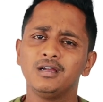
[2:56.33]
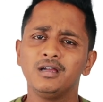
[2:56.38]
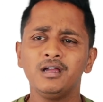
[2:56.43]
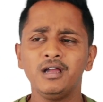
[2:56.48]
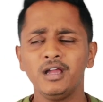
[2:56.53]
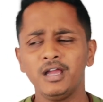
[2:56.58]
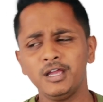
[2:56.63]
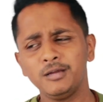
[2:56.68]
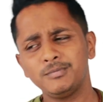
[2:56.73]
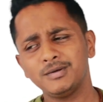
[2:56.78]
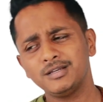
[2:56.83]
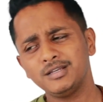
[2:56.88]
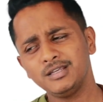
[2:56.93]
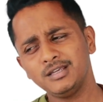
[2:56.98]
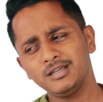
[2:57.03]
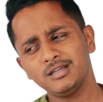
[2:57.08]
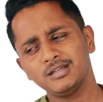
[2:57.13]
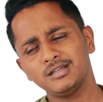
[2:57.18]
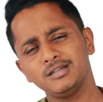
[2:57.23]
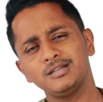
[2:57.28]
Hey
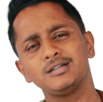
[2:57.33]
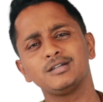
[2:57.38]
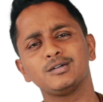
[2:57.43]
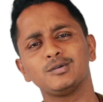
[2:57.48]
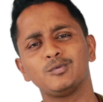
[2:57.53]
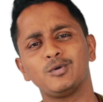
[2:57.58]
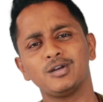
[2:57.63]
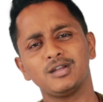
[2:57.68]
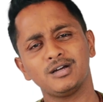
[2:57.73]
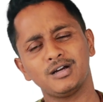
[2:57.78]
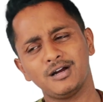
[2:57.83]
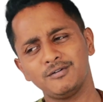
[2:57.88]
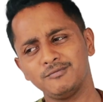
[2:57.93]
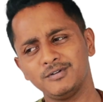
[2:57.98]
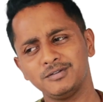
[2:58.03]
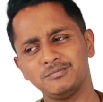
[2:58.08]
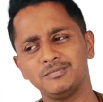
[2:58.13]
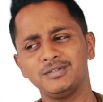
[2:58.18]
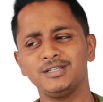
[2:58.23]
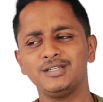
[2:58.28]
buddy, wanna come
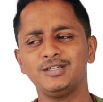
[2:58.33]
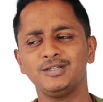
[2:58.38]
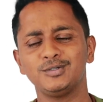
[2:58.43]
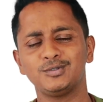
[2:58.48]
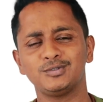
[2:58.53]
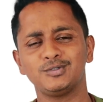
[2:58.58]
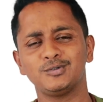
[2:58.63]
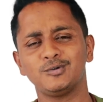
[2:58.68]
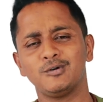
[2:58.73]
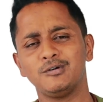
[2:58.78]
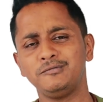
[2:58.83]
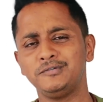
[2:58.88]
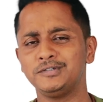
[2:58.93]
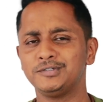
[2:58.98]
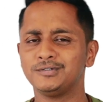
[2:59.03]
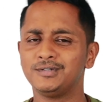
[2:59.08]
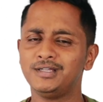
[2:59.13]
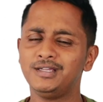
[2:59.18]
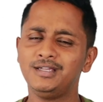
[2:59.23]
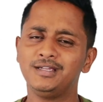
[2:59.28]
with me to the coffee
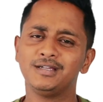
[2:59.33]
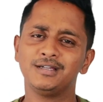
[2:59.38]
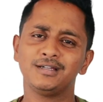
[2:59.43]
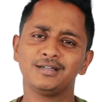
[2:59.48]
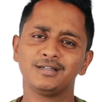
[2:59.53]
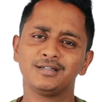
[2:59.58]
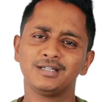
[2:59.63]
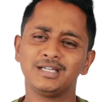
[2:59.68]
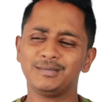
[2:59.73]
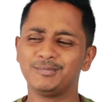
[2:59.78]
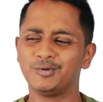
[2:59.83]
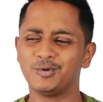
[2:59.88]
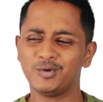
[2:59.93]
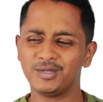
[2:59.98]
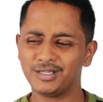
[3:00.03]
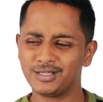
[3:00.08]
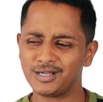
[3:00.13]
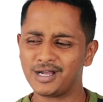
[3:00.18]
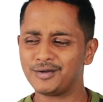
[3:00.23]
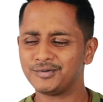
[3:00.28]
today? I'm
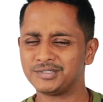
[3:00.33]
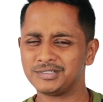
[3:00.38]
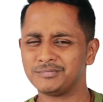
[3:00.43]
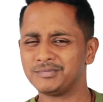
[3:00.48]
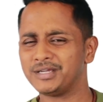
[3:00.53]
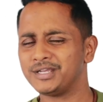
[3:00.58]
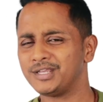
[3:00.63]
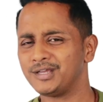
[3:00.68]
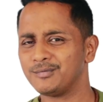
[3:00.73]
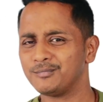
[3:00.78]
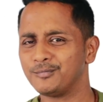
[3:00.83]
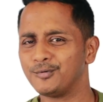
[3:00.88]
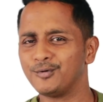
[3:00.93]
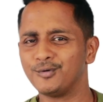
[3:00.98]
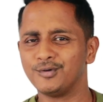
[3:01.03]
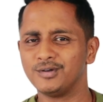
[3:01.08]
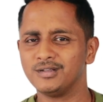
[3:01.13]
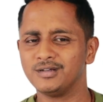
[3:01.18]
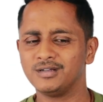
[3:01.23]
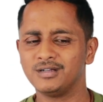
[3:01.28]
going out, I'm getting
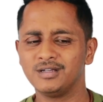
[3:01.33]
bored.